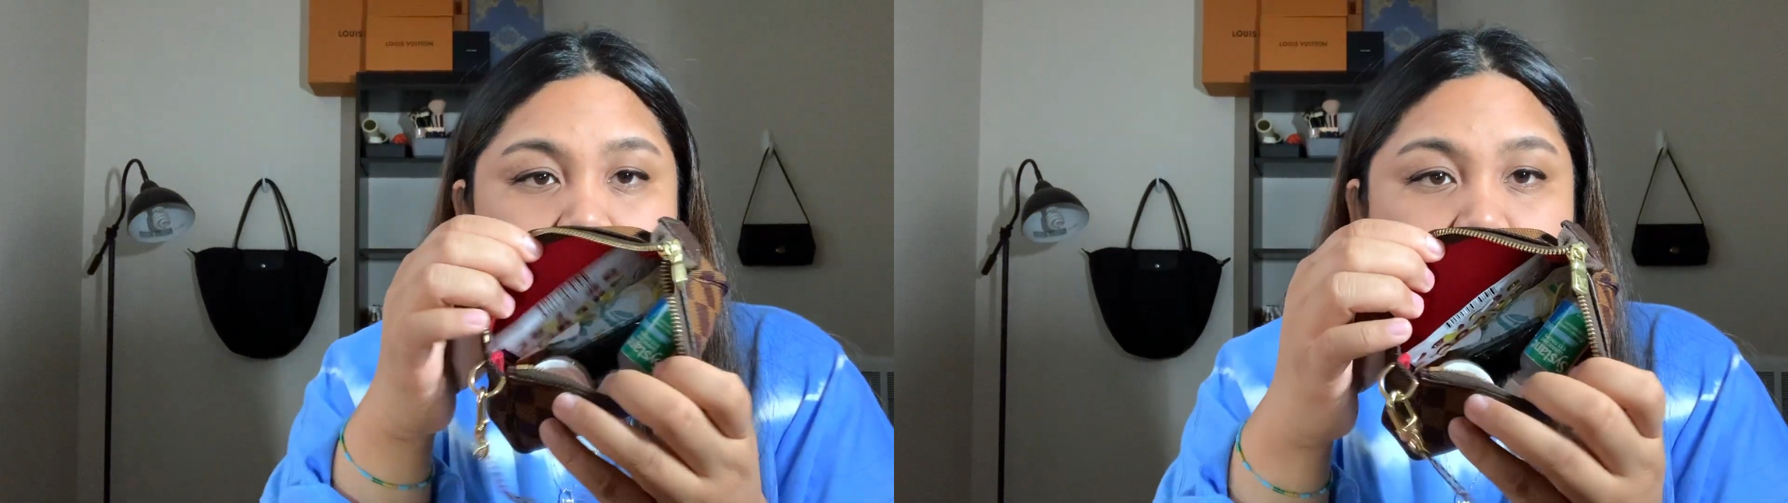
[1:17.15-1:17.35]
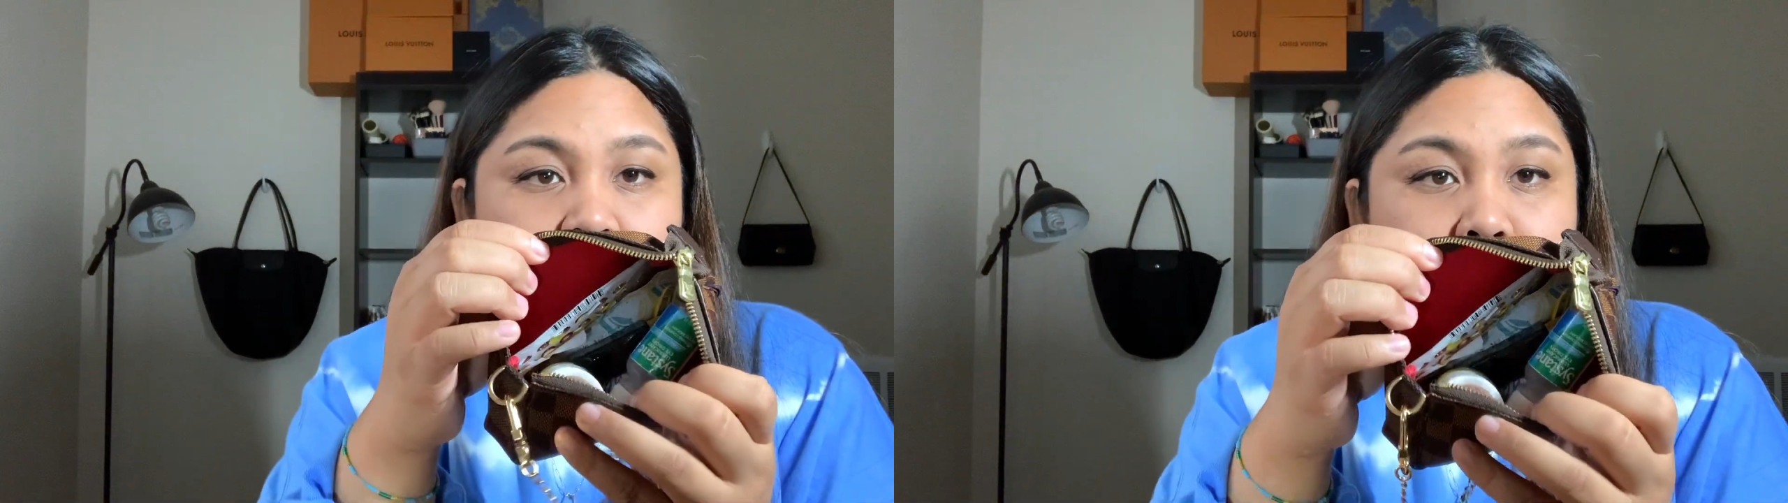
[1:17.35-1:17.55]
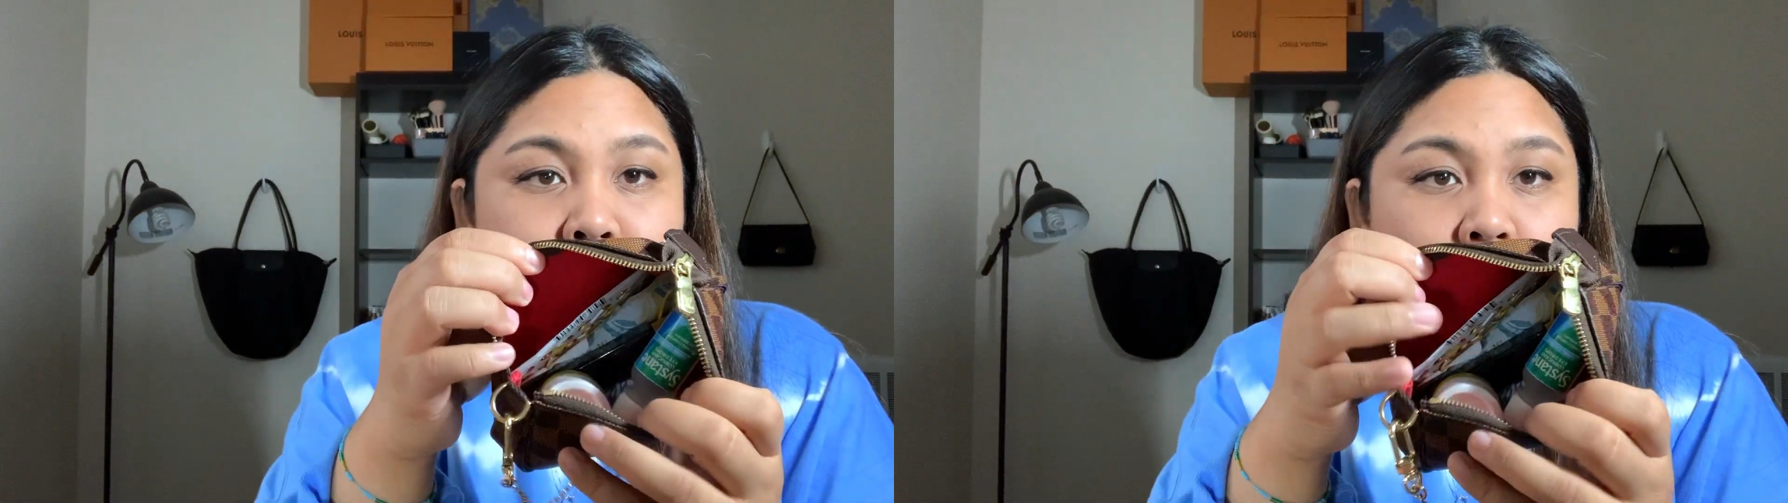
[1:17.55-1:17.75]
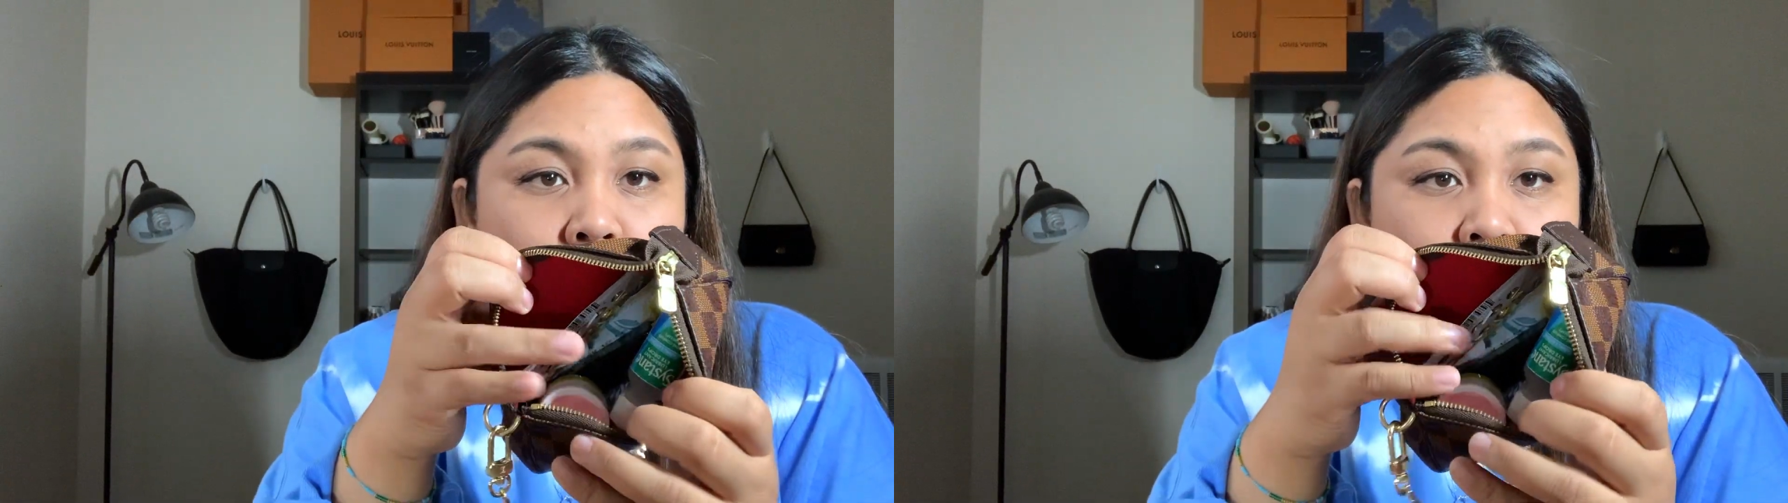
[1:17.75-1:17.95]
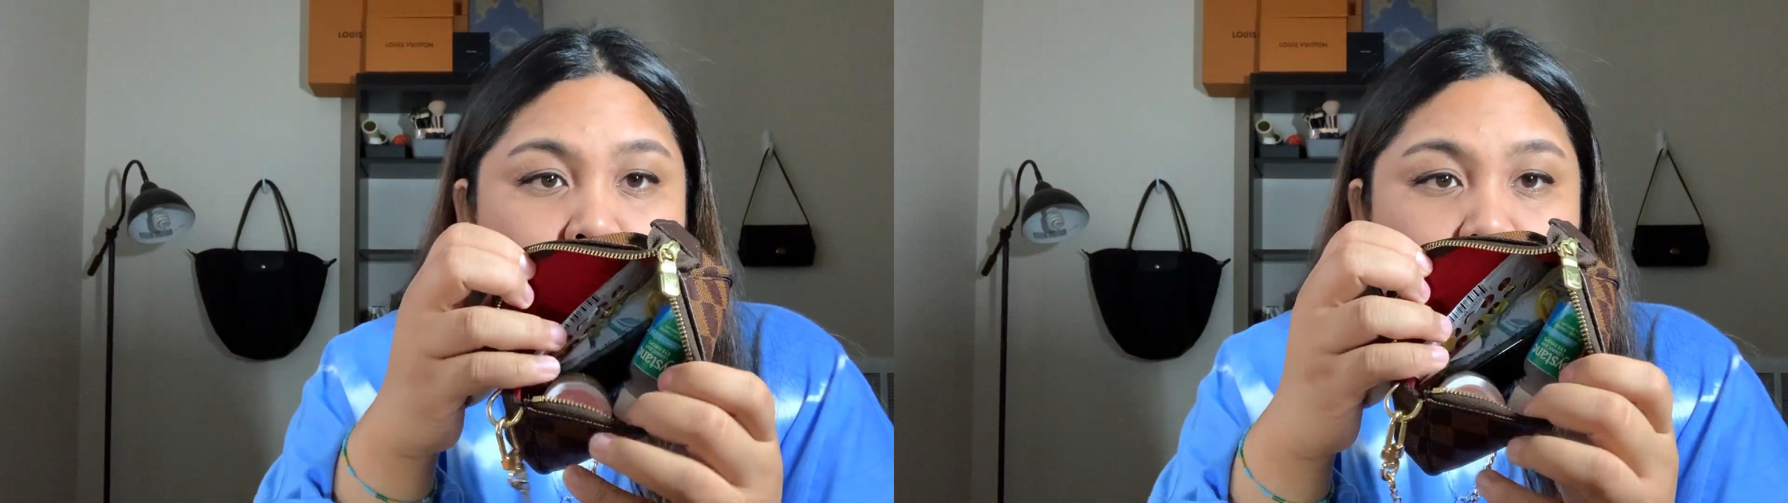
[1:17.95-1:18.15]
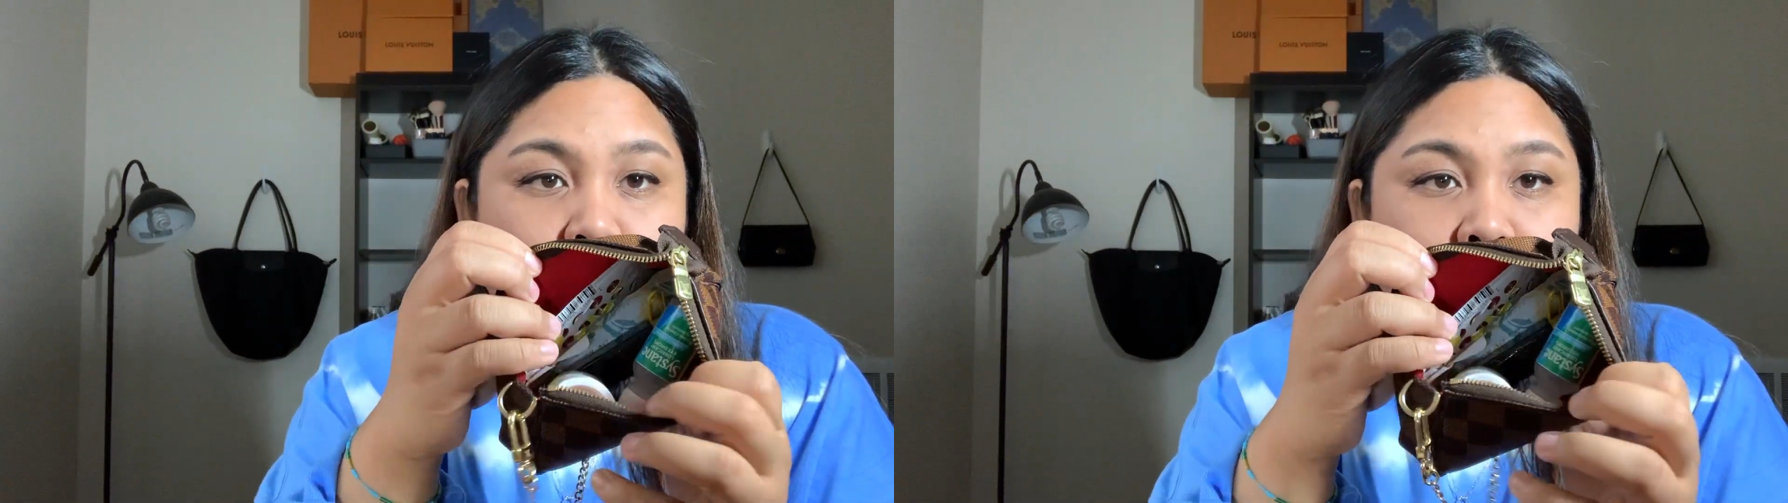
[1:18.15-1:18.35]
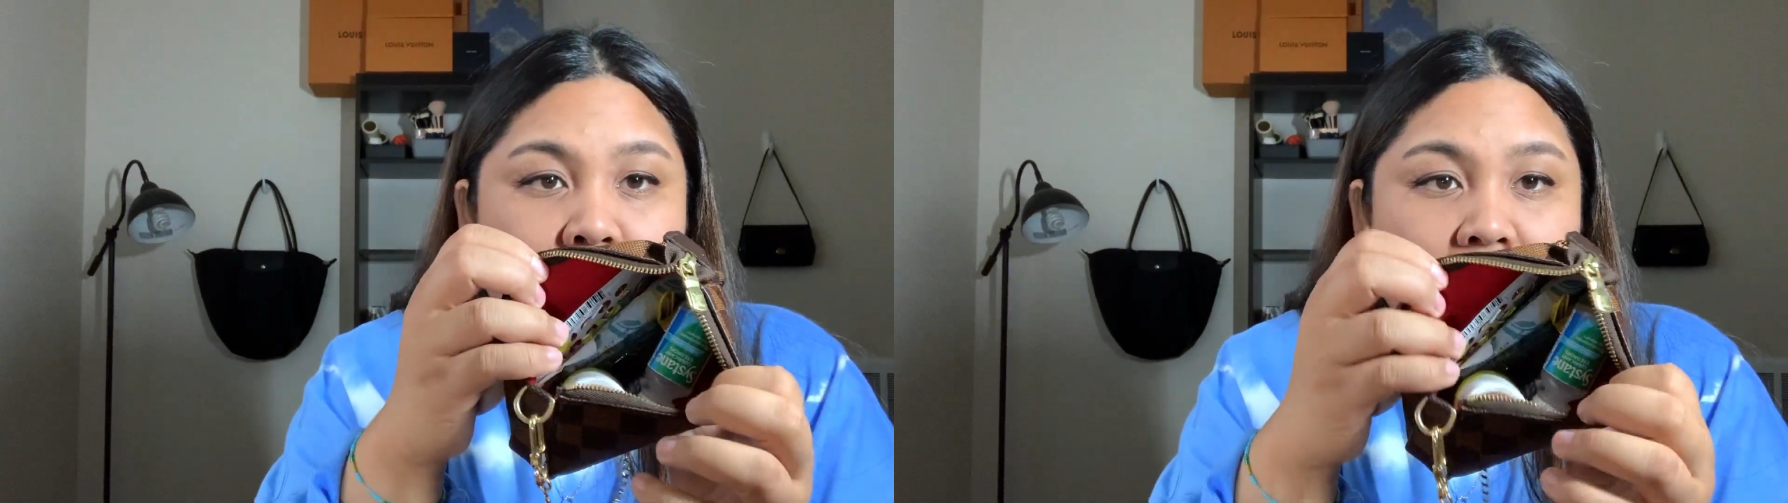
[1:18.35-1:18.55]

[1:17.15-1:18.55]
lip balm,